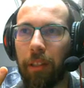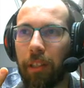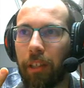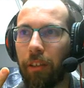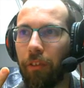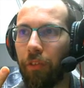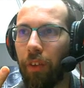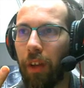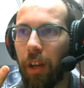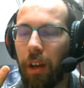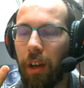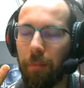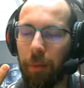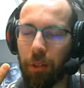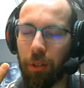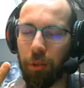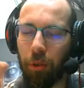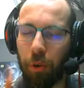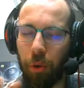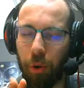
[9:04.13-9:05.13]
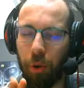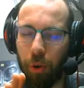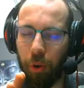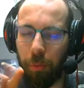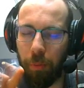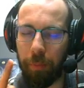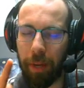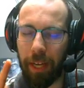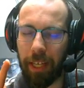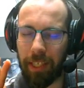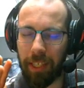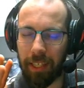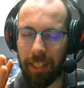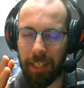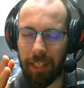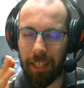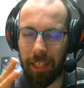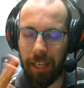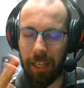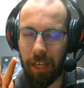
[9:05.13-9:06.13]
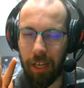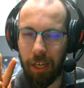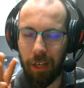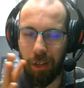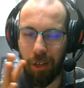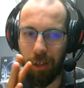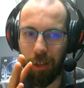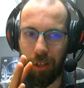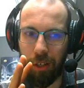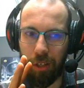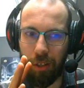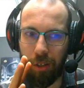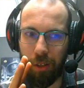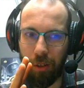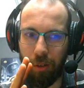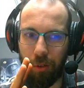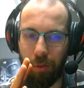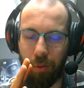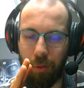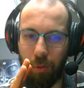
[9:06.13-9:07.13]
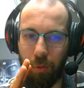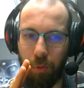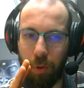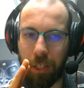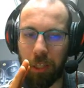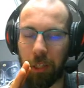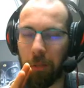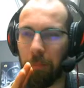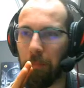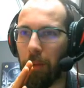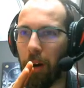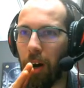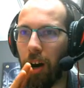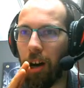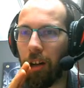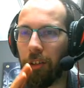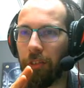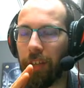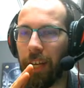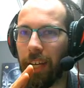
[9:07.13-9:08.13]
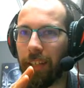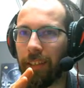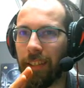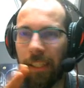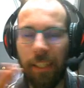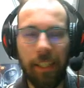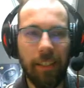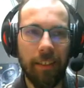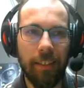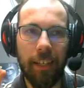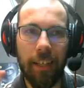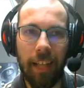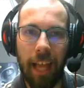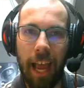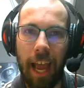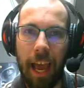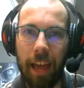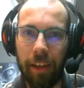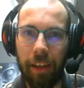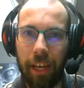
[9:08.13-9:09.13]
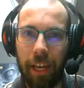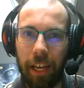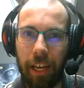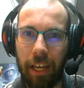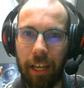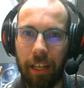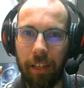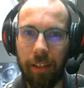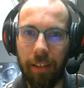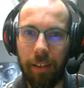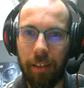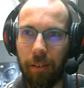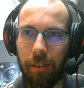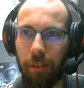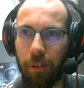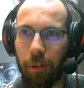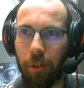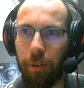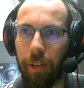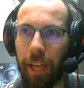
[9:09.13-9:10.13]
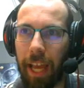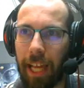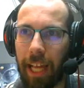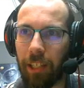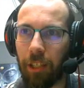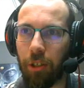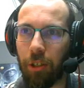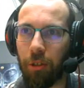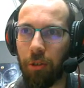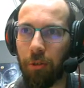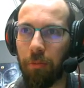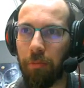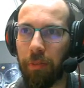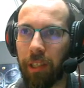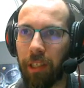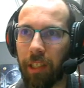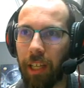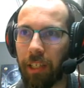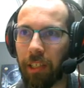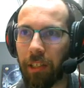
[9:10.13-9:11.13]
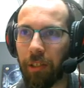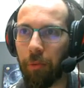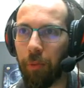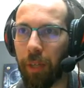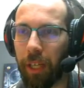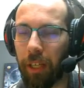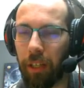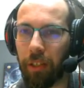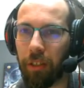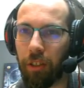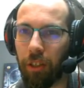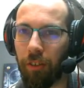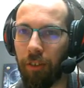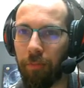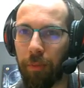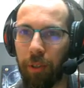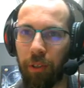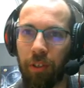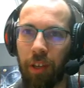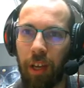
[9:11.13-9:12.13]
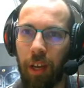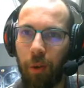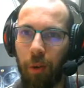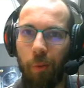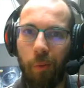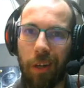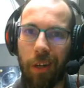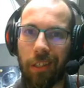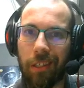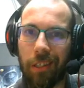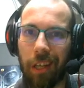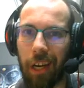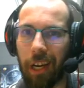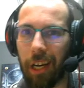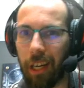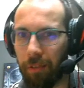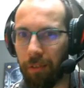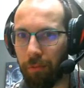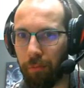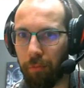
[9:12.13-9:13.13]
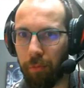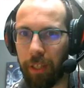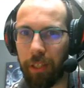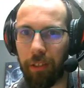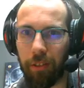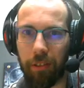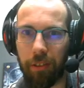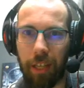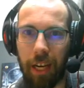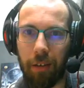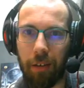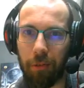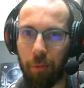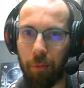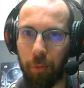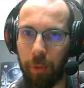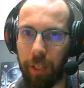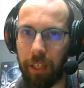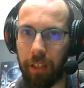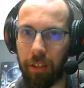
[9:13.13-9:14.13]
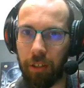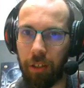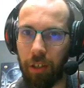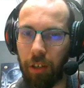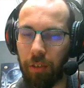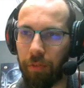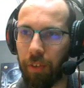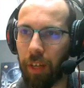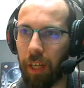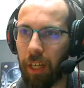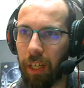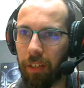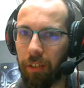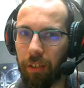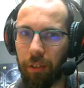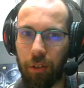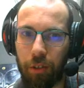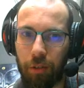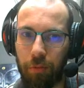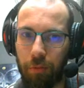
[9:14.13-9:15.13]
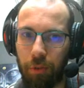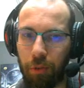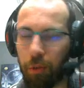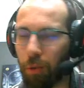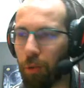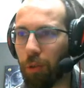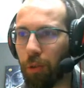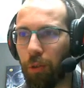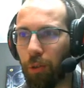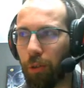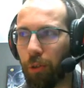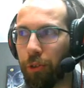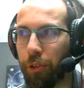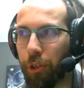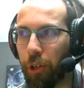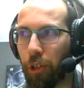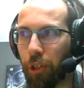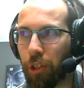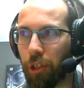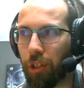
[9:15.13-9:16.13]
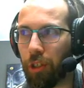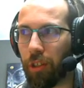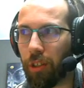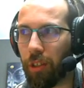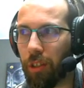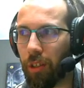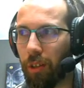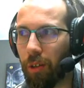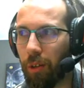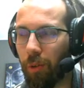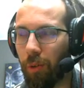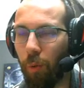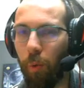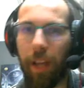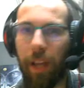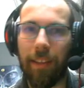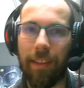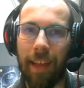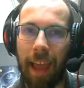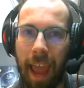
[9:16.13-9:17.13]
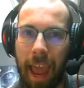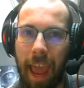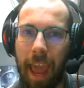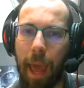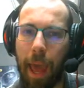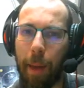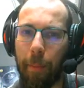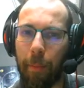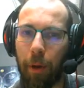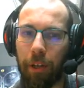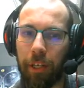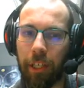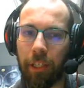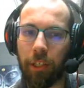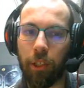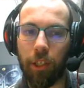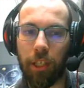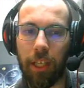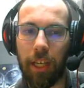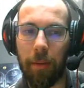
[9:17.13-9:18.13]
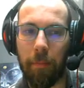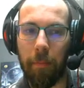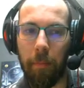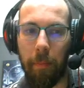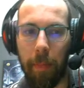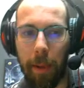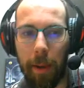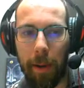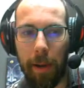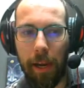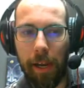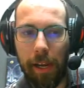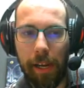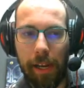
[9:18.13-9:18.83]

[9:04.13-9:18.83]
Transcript: I believe. But Torkoal basically was a mon that he didn't have a good answer to besides the Wigglytuff. But once I've whittled down the Wigglytuff, the Torkoal just went ham on his team.